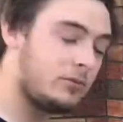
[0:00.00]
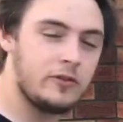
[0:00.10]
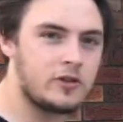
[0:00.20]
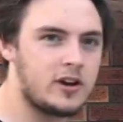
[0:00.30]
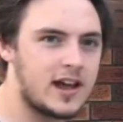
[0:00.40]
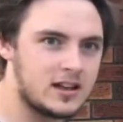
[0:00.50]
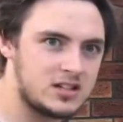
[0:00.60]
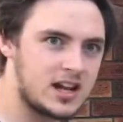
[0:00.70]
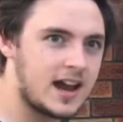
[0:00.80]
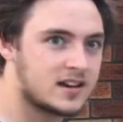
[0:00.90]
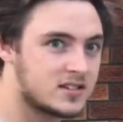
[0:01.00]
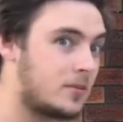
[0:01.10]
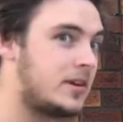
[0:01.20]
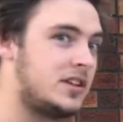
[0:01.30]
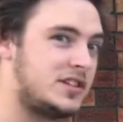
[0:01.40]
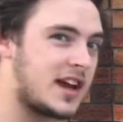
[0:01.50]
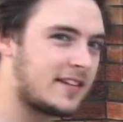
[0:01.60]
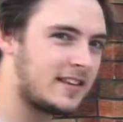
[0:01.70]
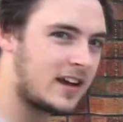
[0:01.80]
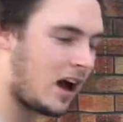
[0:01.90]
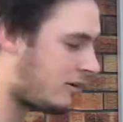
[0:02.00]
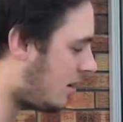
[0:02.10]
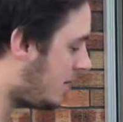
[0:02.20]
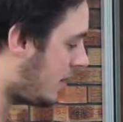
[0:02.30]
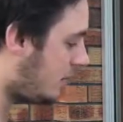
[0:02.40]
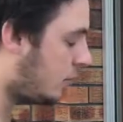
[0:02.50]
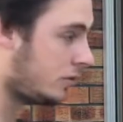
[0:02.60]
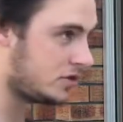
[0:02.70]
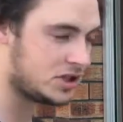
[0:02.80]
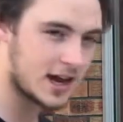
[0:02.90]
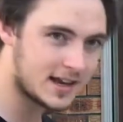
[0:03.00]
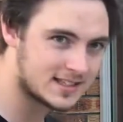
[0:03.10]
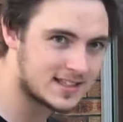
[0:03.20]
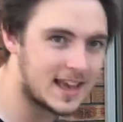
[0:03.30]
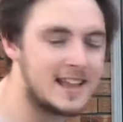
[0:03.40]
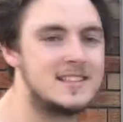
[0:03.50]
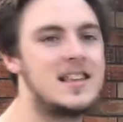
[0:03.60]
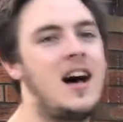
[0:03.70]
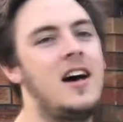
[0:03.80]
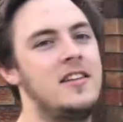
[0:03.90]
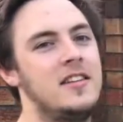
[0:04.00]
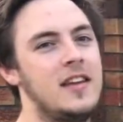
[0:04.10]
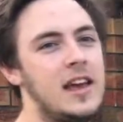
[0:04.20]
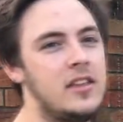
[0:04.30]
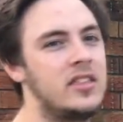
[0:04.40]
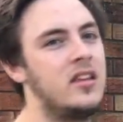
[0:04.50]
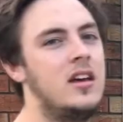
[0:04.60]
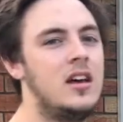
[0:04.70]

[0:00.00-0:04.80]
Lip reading: we've got our jack, so we can jack the car up and put jack stands underneath.